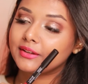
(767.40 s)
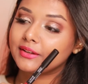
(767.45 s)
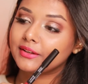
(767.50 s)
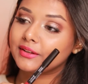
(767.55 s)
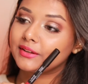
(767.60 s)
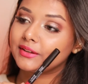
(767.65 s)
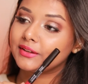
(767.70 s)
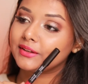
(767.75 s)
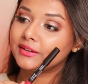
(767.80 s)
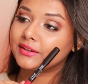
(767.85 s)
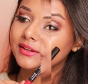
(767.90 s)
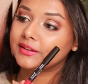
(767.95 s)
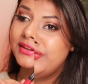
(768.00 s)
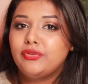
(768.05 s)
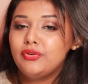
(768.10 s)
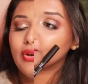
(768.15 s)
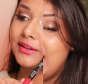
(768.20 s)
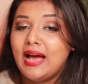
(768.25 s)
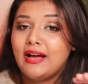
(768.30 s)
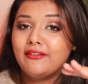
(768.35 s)
So if
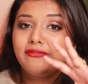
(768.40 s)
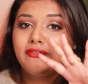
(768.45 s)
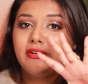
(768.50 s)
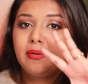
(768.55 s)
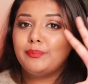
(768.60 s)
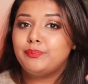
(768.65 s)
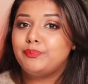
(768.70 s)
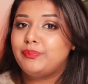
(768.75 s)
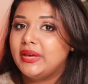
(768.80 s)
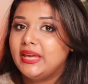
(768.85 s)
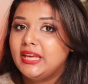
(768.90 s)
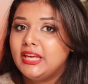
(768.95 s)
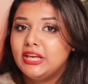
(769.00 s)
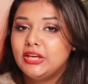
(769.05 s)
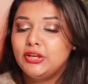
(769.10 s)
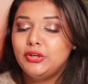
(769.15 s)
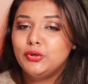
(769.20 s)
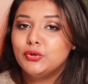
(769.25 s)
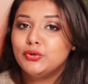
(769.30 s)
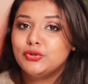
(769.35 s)
you have big
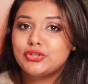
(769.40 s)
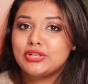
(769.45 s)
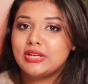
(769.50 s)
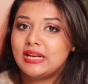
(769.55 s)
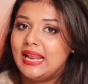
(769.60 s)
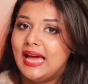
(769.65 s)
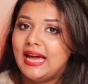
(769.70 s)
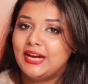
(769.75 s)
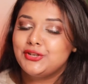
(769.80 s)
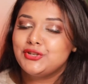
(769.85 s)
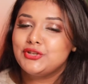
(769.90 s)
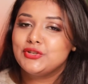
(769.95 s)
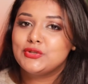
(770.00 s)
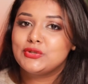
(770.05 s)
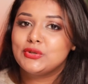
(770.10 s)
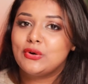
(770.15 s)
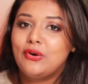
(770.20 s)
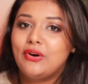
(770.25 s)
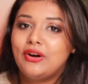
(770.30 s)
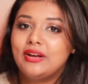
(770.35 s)
huge lashes
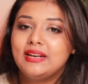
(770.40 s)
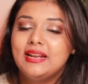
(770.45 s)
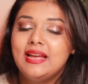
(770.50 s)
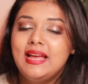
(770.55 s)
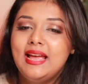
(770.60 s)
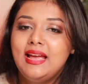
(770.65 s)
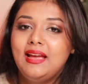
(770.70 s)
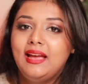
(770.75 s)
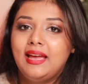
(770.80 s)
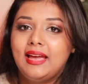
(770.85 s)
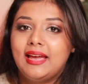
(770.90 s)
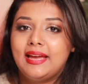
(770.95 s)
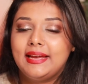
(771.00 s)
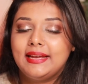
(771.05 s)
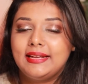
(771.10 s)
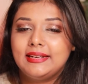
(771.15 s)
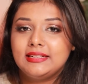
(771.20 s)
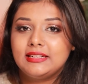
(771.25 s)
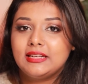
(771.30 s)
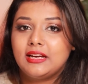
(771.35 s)
on
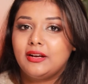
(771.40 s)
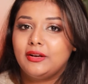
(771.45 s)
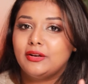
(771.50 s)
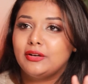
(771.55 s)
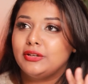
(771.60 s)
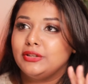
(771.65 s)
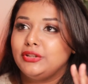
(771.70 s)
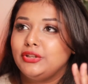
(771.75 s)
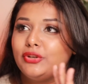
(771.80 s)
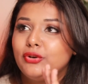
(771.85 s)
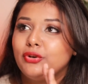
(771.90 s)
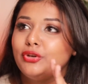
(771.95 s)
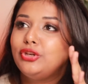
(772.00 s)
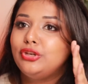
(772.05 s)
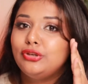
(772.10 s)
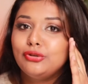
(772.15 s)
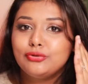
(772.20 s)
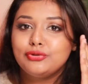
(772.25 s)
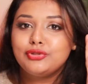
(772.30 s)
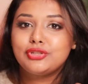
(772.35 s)
and you know,
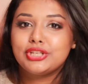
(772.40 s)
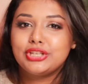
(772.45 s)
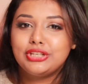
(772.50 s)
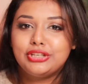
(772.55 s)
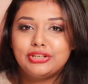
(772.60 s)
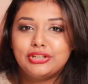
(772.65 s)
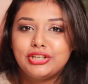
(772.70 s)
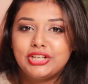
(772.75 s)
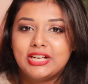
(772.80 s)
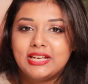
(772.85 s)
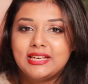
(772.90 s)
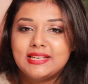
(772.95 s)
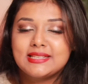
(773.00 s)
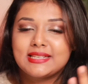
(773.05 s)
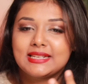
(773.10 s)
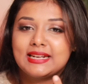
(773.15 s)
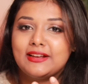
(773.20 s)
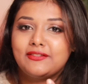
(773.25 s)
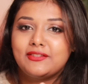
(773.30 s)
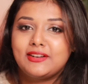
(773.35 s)
huge earrings
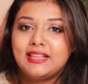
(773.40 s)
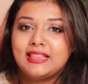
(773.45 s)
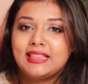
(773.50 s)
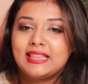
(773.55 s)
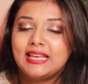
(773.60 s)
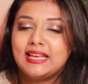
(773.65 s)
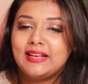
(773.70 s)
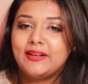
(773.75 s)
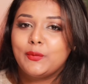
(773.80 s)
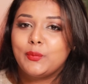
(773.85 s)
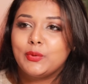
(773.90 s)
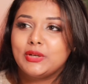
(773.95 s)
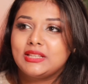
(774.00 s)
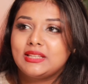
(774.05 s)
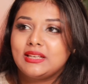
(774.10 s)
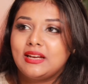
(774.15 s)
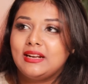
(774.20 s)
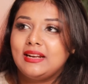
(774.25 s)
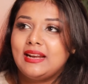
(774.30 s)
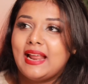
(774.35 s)
and everything
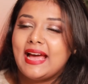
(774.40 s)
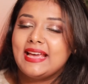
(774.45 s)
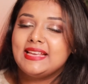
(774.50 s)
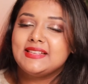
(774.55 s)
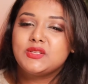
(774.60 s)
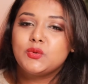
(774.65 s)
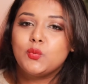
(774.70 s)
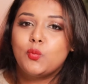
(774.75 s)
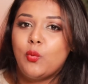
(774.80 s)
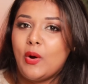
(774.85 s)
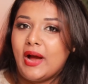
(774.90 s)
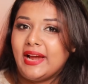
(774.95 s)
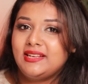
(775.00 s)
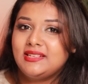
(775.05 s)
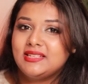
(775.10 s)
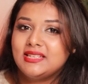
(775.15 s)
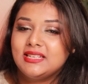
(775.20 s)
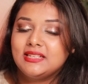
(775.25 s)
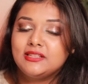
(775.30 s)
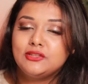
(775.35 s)
with a nice
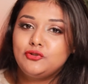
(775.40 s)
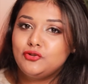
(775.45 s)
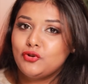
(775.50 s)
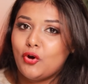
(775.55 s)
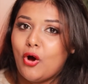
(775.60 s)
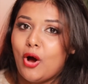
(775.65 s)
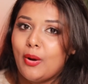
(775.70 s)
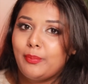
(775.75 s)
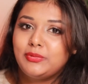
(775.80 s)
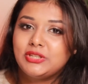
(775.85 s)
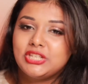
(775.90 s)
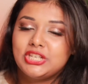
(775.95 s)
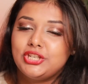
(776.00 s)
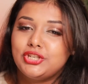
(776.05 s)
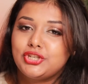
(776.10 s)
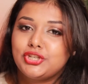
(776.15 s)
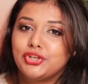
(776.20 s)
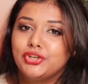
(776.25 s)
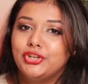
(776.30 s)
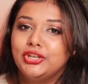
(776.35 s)
white top
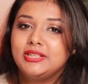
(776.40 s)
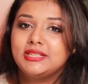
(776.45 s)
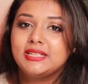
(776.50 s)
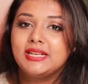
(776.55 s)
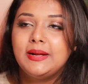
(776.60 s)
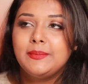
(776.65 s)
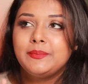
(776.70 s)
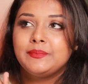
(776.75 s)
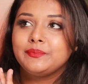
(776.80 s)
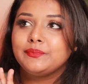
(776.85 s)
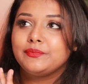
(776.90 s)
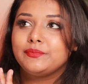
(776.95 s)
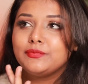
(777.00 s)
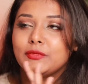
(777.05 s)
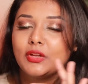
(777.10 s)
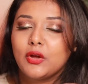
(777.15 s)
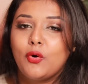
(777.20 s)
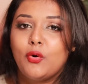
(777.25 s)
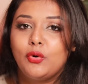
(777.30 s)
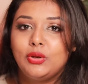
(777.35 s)
t-shirt,
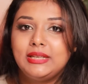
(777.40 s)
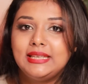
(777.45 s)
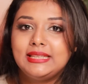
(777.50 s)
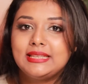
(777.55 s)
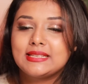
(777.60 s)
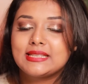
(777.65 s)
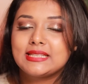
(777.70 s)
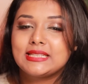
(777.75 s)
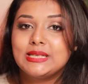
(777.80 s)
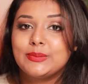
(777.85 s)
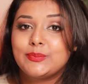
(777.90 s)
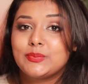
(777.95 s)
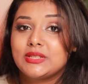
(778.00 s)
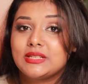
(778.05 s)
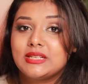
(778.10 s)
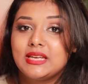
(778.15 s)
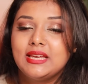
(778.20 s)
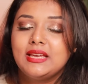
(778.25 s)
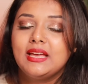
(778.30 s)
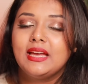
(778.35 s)
only this
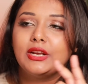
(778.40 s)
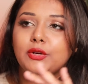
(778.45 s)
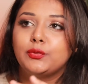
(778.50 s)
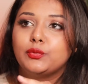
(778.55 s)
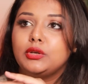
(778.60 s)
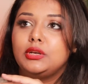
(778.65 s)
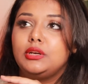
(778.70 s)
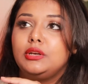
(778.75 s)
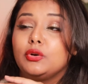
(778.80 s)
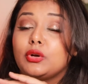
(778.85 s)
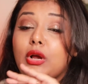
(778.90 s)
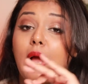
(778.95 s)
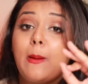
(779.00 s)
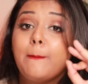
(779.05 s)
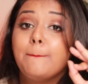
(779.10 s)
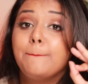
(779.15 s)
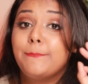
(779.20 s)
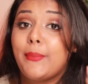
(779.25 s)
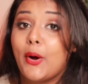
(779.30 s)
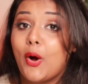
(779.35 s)
lipstick, it will look
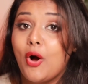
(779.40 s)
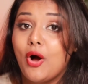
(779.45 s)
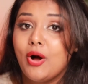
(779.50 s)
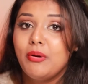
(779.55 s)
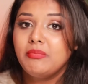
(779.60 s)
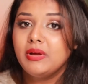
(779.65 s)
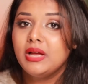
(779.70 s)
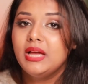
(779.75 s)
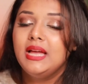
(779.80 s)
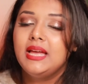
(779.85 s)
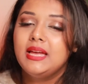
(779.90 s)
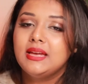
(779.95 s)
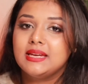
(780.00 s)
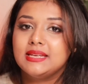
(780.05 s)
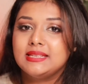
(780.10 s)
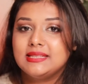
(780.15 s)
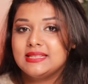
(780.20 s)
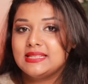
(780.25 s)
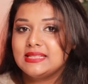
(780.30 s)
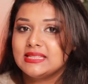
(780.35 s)
bomb
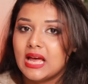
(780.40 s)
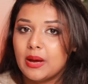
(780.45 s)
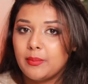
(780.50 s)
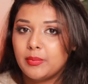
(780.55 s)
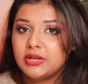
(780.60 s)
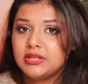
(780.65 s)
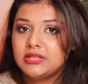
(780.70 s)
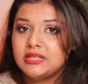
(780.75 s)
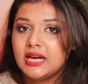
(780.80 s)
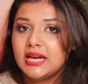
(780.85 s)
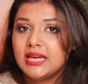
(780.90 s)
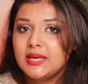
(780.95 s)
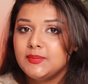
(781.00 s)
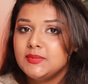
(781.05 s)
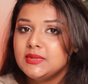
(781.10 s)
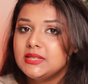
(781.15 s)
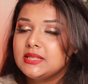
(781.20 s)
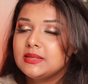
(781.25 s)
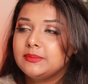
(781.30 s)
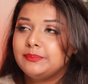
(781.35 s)
in summer
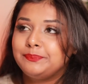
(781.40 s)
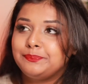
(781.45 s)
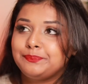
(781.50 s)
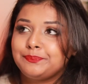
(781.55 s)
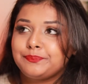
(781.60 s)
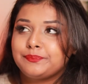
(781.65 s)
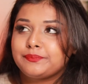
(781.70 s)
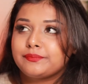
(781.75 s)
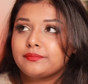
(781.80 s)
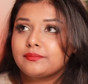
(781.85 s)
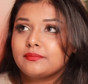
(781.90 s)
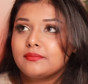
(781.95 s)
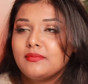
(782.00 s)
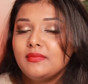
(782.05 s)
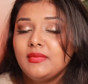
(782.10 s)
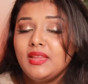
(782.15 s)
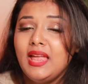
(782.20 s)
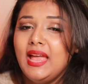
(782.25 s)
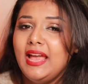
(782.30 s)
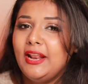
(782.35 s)
times,
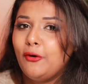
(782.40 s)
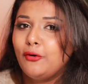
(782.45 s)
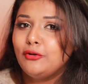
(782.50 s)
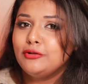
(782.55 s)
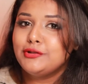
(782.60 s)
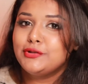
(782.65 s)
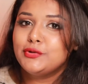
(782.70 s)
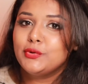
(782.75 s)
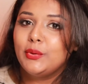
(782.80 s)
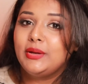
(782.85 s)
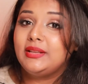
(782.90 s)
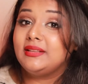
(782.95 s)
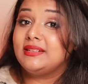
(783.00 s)
and also in the